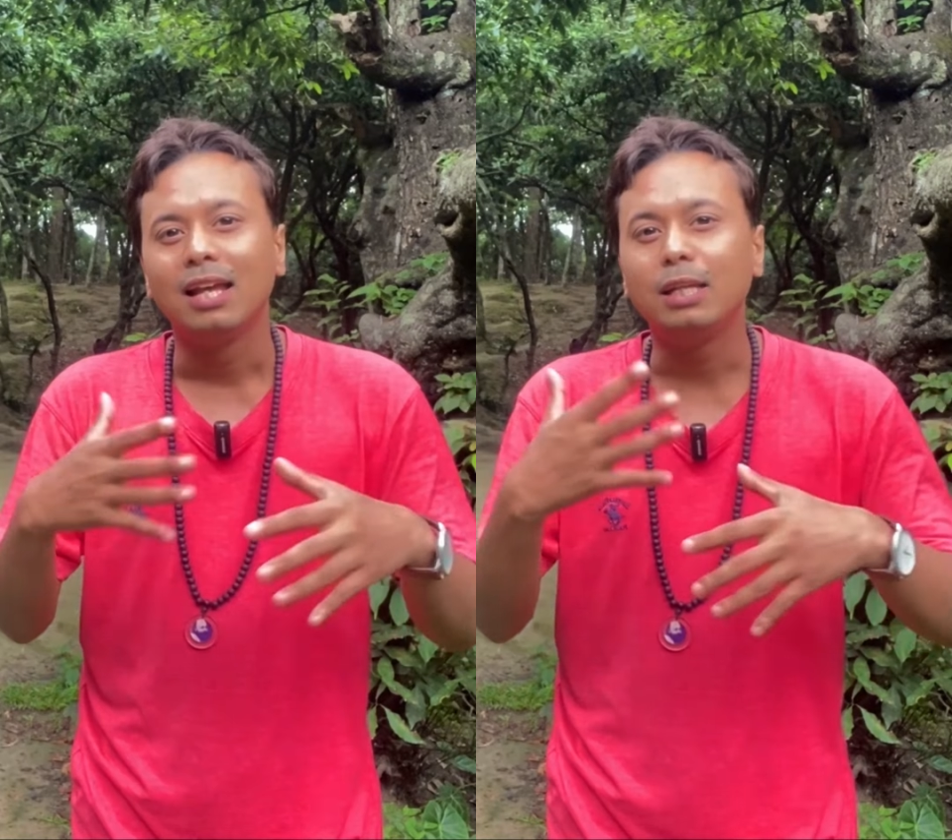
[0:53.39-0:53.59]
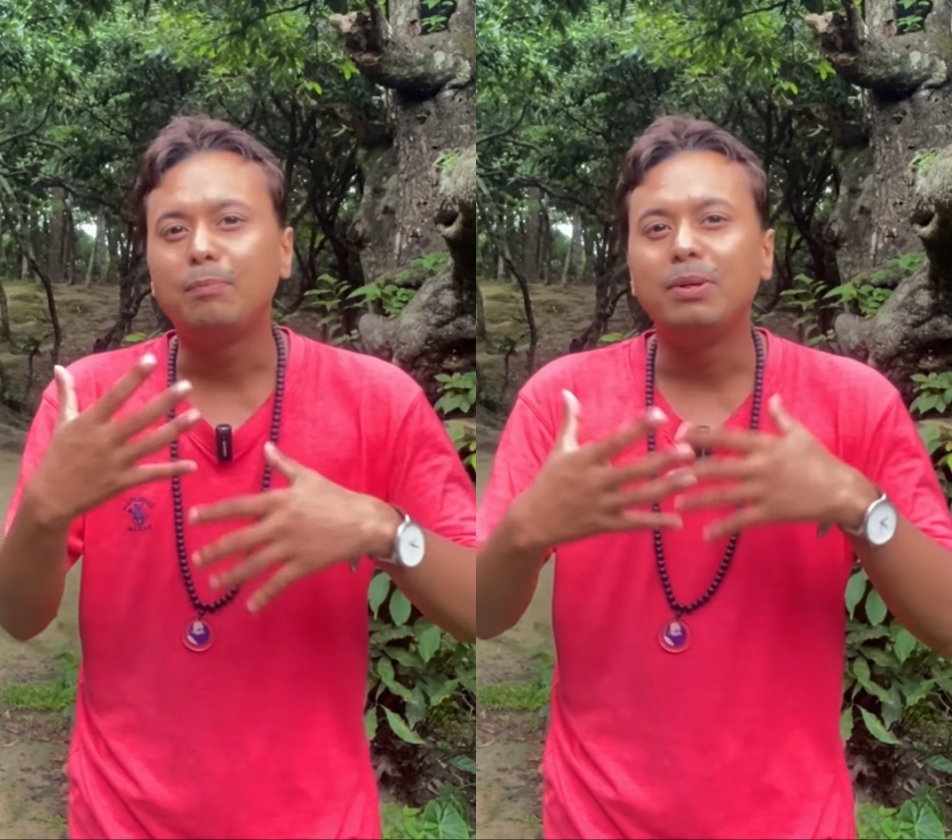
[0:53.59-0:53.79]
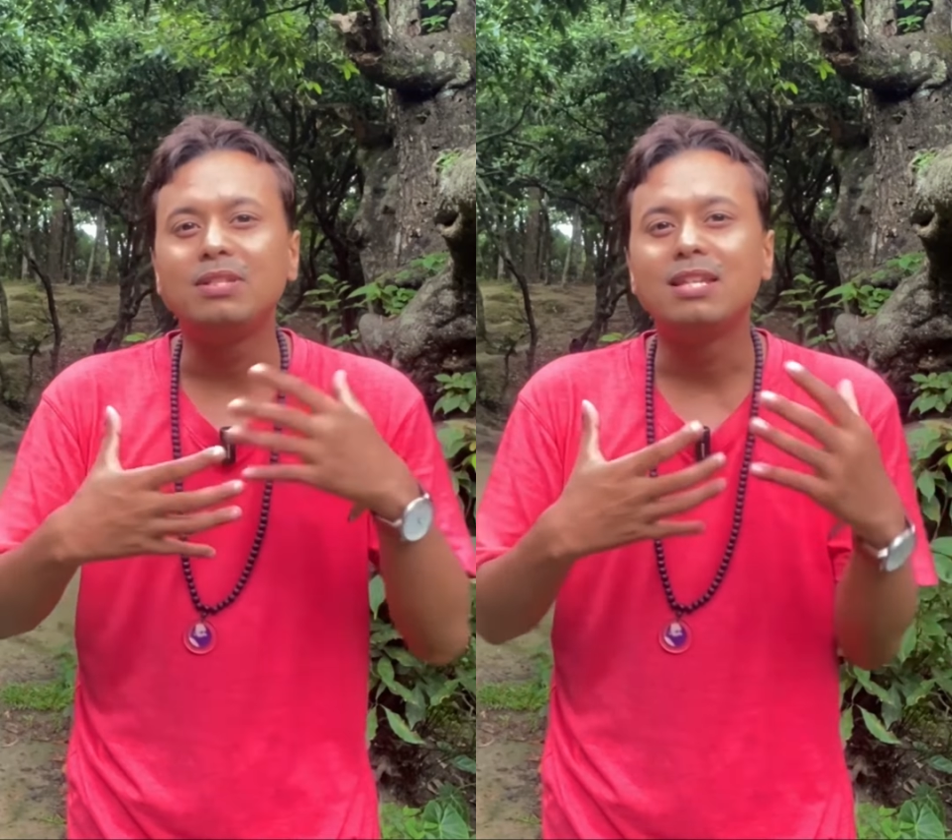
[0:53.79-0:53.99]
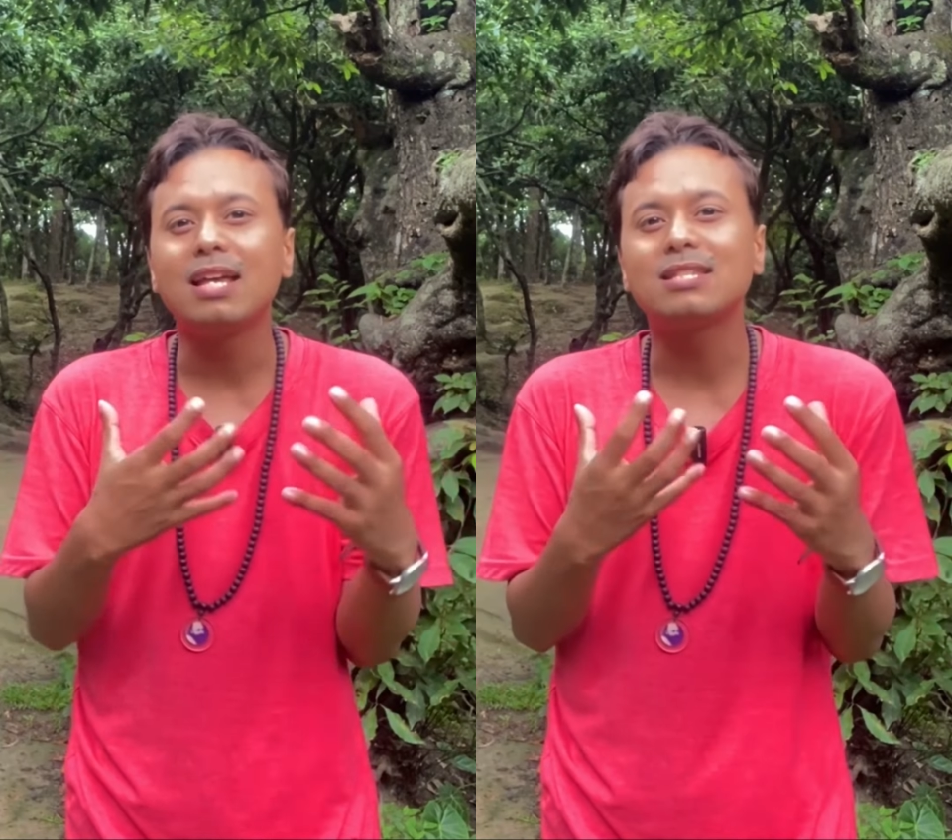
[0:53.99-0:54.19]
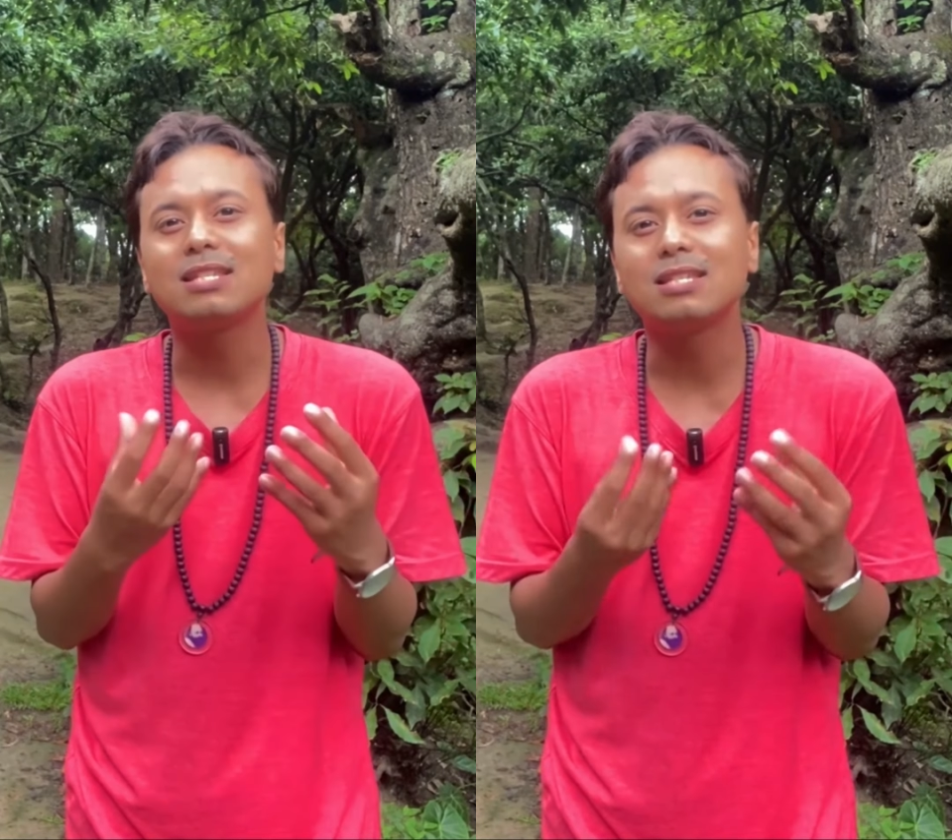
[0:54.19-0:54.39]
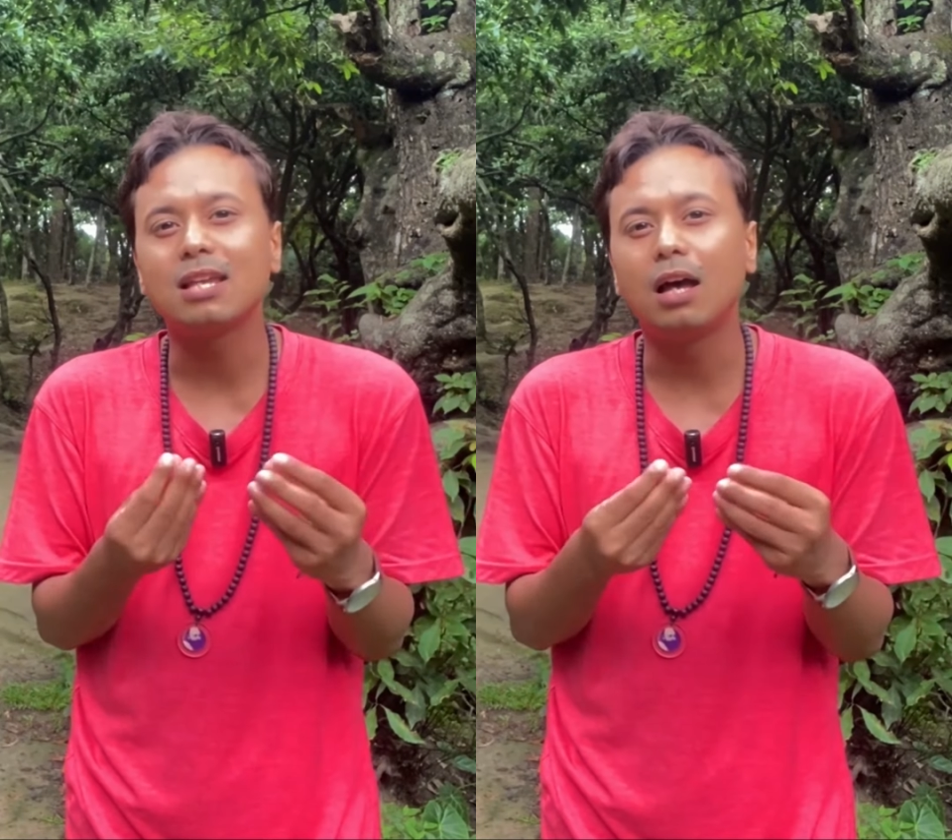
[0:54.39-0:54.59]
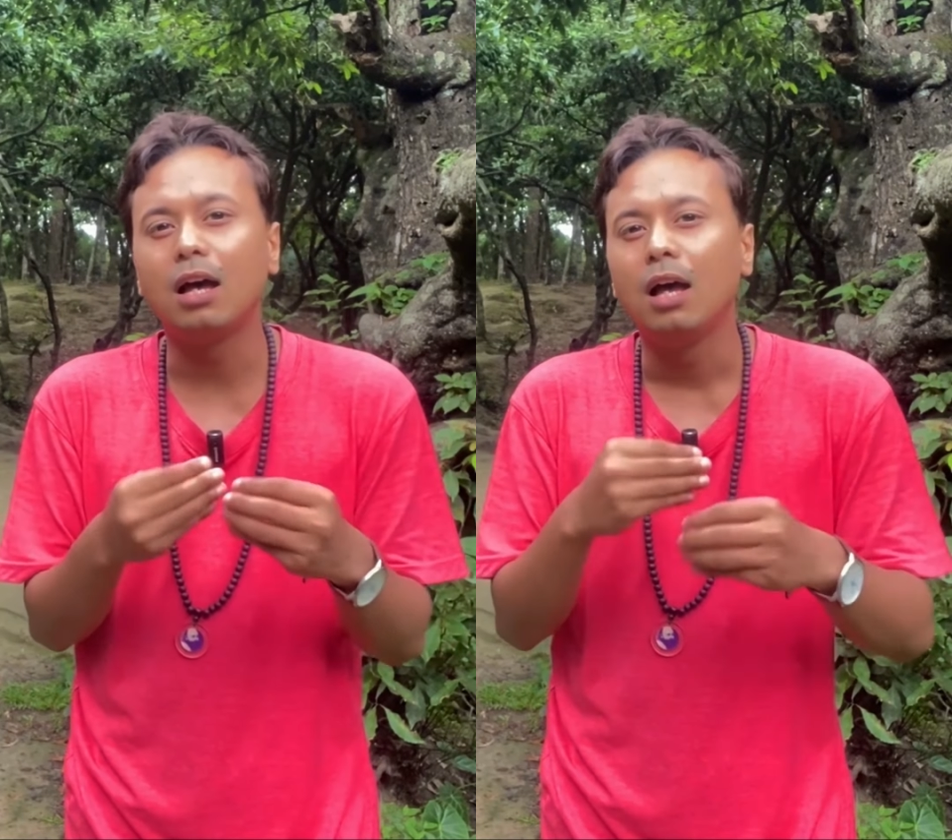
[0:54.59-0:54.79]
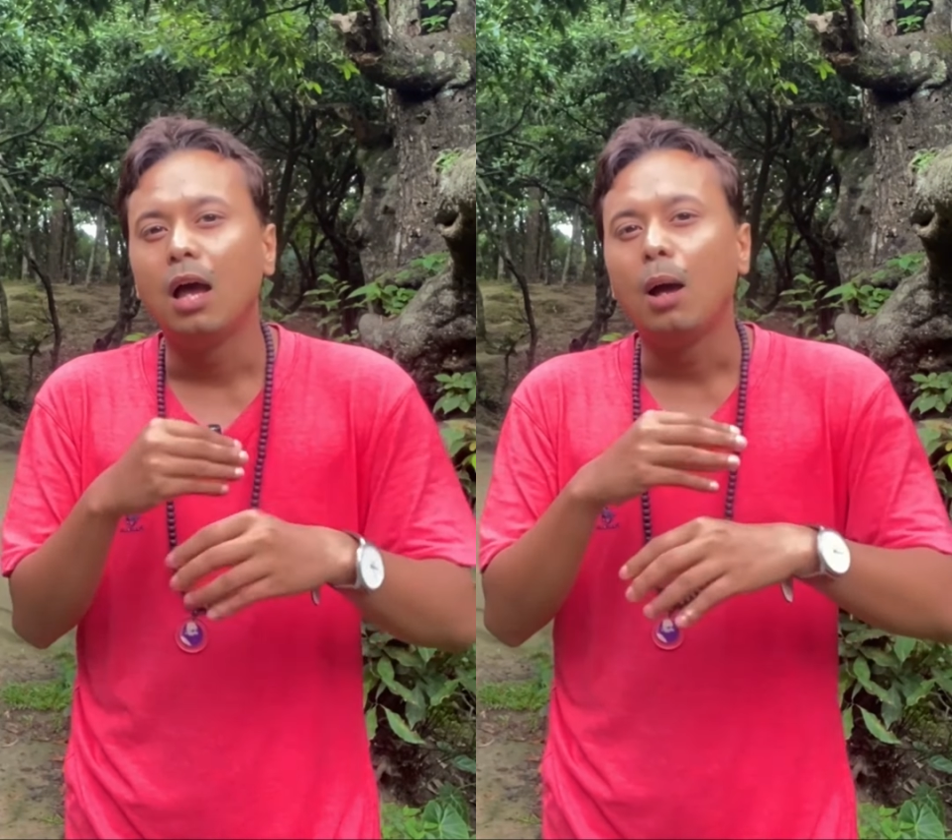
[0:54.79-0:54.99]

It possesses a